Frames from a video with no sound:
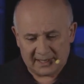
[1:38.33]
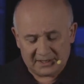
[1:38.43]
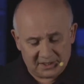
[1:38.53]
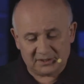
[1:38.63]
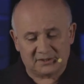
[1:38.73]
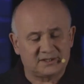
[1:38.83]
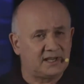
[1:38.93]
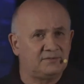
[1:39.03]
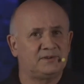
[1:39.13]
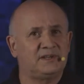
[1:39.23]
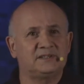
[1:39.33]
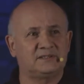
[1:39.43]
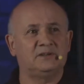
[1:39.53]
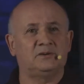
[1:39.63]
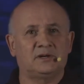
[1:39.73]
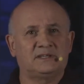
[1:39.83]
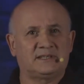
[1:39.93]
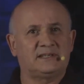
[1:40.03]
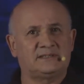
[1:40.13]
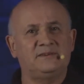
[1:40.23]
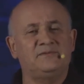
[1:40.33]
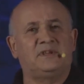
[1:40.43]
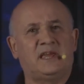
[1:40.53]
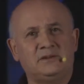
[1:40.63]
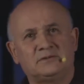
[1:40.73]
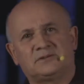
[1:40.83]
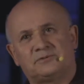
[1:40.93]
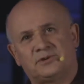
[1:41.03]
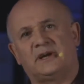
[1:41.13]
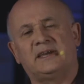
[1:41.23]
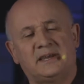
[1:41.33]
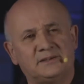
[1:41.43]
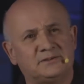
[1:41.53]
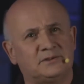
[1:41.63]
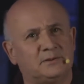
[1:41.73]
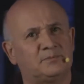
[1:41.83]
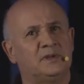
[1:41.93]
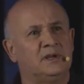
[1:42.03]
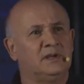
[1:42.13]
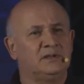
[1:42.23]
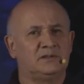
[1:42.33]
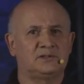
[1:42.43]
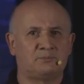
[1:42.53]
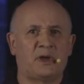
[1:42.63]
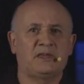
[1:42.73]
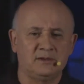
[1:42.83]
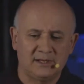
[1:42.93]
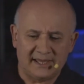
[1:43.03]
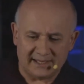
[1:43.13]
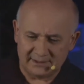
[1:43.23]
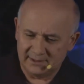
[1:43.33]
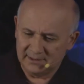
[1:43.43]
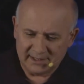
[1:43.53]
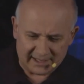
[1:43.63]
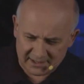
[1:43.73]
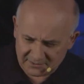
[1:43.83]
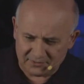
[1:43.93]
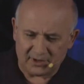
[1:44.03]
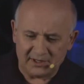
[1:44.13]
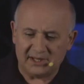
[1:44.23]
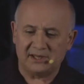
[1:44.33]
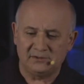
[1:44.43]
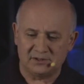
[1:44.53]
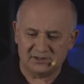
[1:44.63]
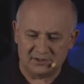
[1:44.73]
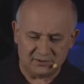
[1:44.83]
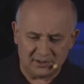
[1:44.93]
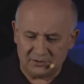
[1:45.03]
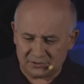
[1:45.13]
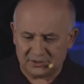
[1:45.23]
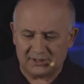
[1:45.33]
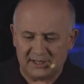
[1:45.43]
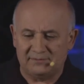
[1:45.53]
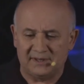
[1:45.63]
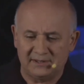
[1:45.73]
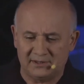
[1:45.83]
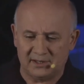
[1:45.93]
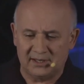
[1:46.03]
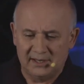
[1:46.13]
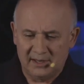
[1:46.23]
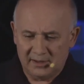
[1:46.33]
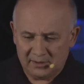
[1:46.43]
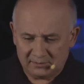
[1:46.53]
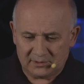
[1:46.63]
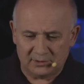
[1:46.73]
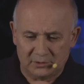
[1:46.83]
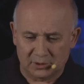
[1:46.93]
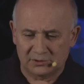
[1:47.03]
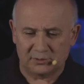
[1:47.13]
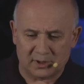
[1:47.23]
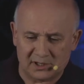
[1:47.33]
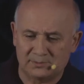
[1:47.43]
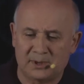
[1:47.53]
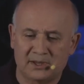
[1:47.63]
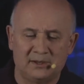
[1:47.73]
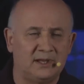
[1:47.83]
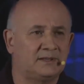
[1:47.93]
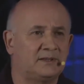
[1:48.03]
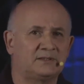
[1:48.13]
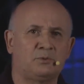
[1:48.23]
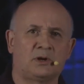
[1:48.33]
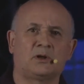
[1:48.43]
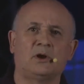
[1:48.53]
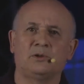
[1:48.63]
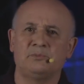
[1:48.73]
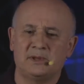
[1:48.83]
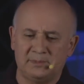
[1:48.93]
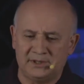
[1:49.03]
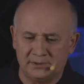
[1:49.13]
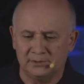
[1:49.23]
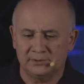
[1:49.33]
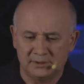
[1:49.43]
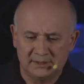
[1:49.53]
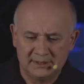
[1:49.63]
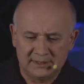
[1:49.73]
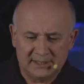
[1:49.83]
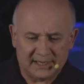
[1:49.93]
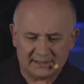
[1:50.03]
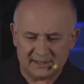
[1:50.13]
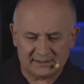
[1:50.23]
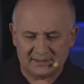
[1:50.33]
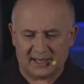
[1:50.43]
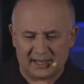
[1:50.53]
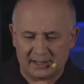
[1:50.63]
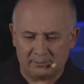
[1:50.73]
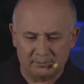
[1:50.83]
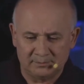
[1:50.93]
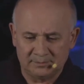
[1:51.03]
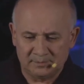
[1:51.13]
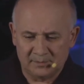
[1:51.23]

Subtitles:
And the other side of it is, you know, it's even dangerous to try and answer them, to speculate. And it's very dangerous to, you know, to give in to those who are speculating as what God may be doing at this time.